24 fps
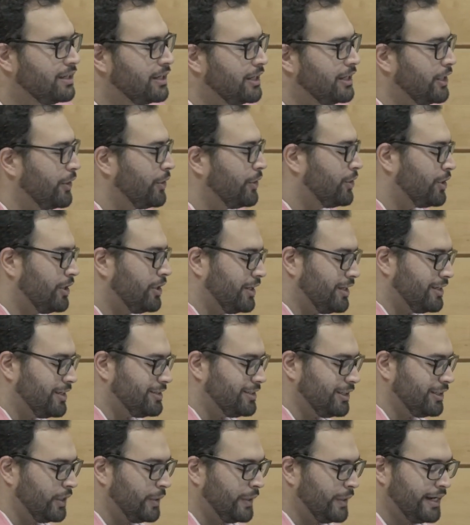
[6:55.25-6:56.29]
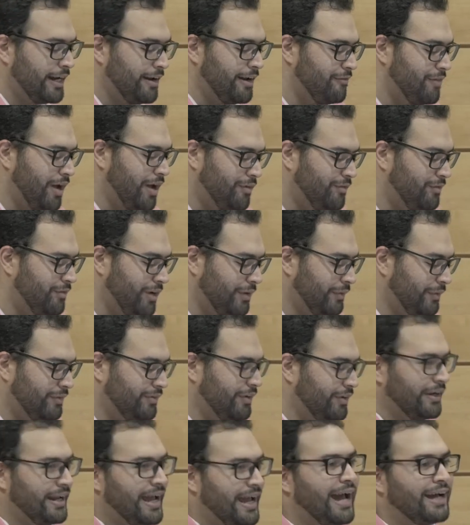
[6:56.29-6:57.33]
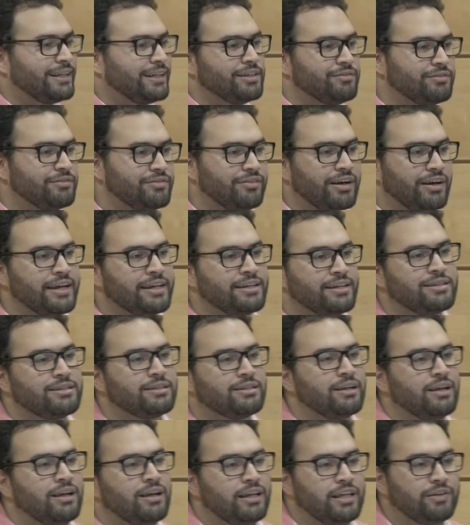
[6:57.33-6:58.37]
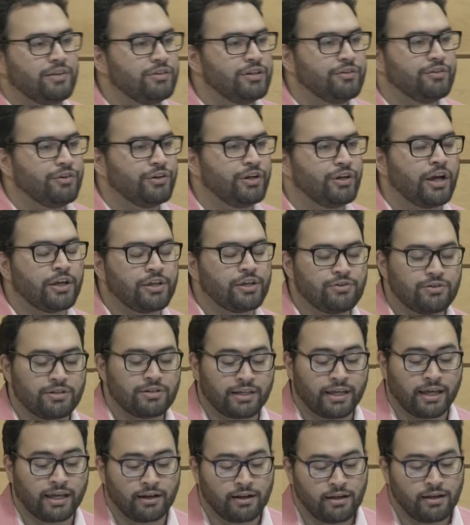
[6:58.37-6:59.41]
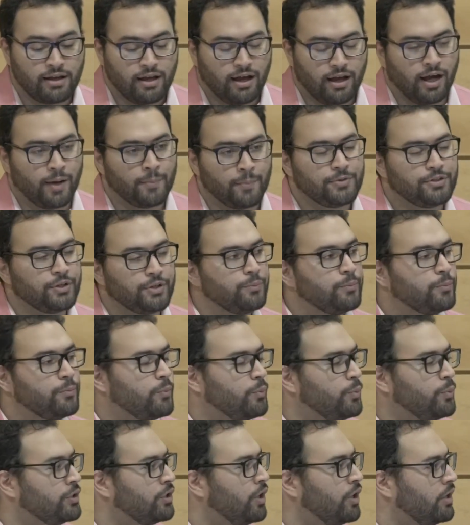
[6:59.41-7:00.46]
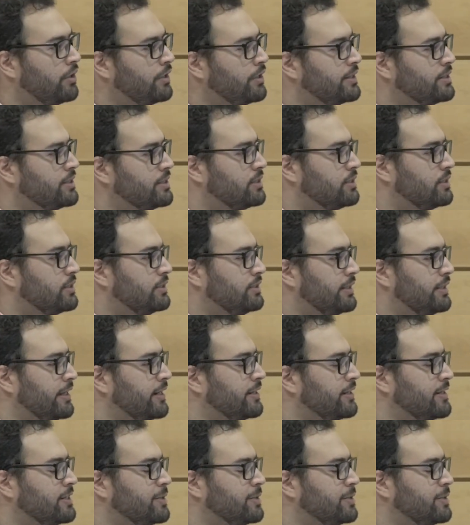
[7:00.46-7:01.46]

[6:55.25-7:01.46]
you can consider it a very, very active device, even if you're not using it. So with all this data